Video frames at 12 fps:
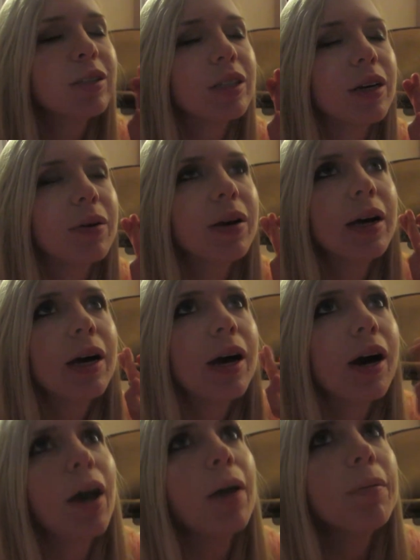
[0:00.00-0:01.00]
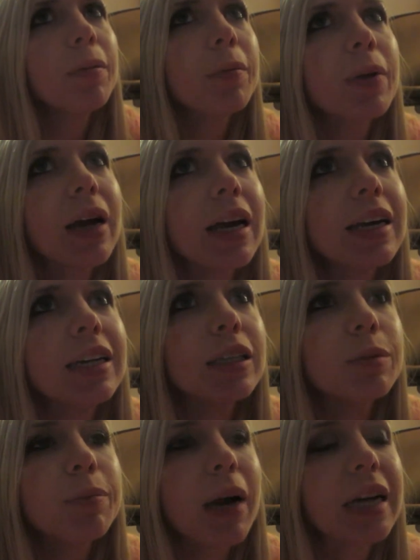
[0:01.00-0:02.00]
So hope and pray
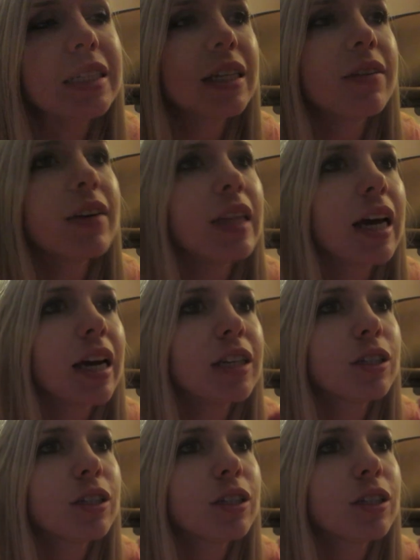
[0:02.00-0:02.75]
he's passing everything.